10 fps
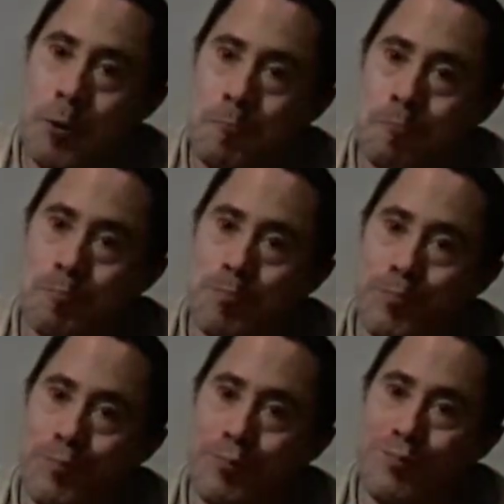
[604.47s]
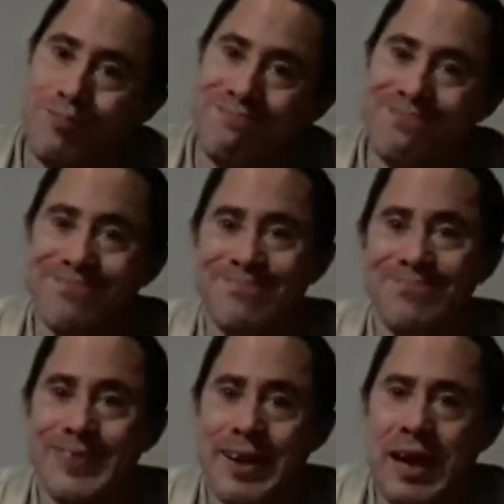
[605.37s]

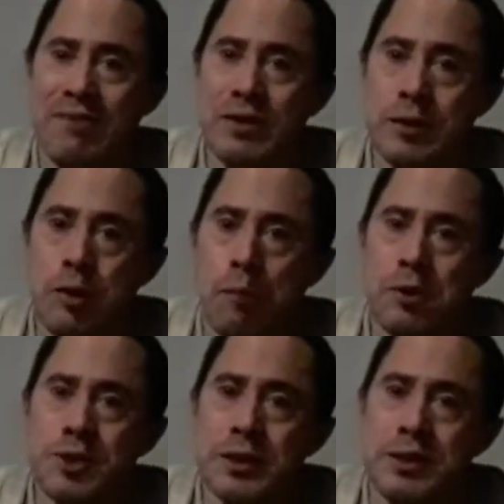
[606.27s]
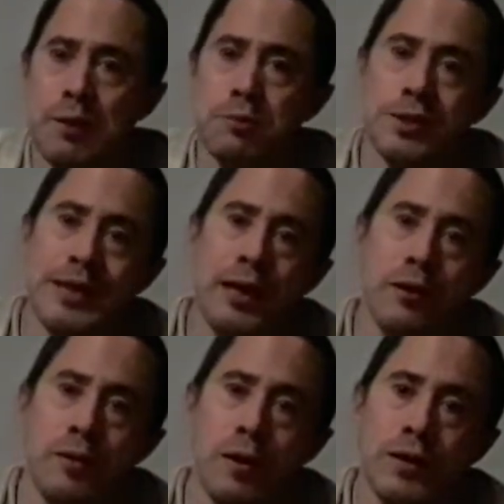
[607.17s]
Kind of almost a double
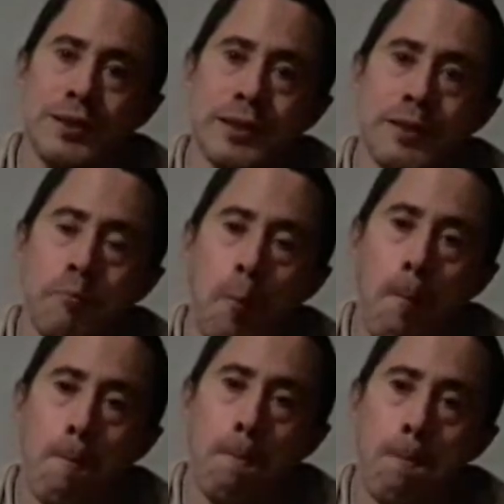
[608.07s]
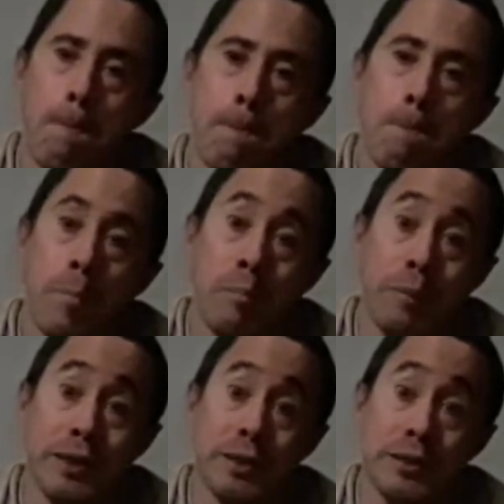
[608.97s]
standard there, isn't it?
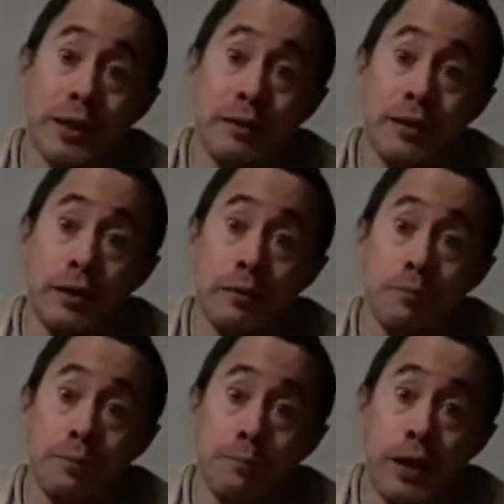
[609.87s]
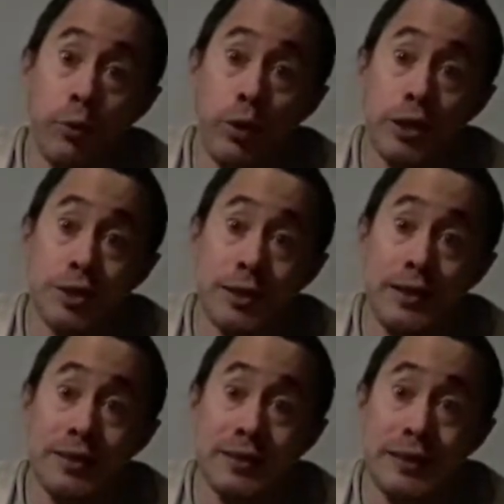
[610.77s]
Basically, I think in many ways it
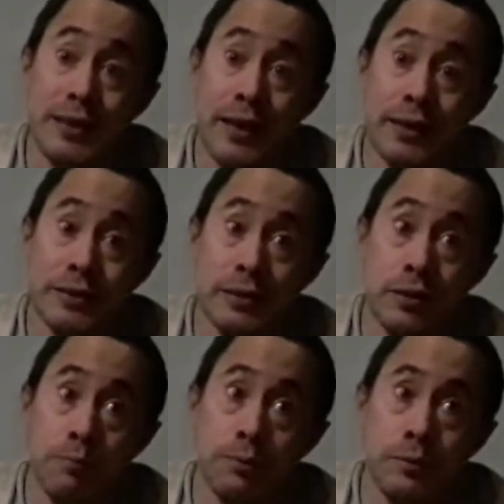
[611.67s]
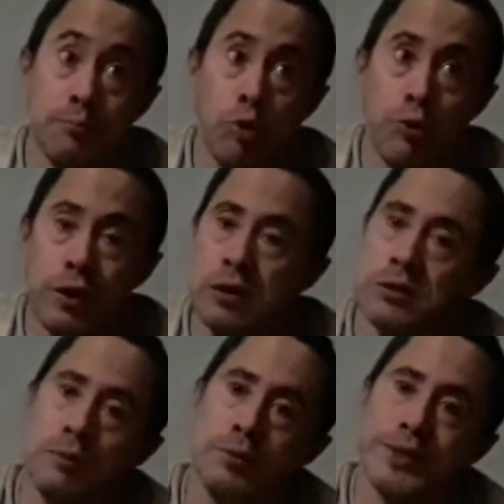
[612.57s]
is seen as more than a
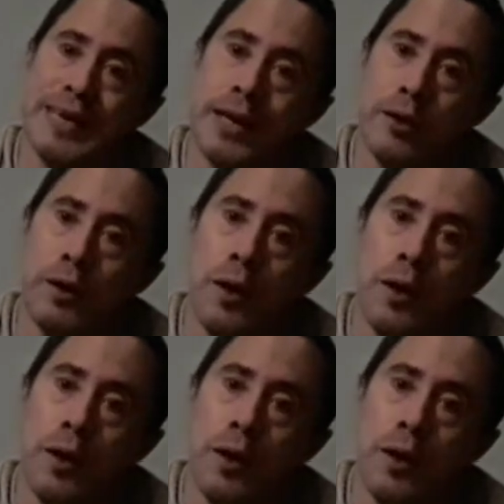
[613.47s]
double standard.